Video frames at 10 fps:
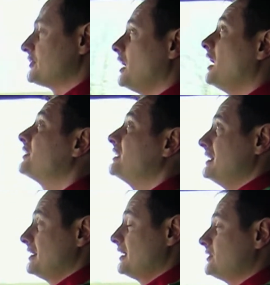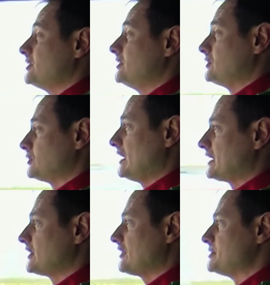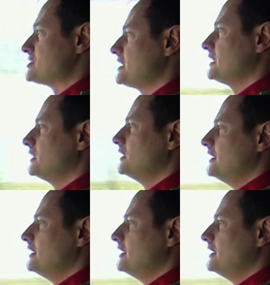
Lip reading: card into the digital tachograph machine,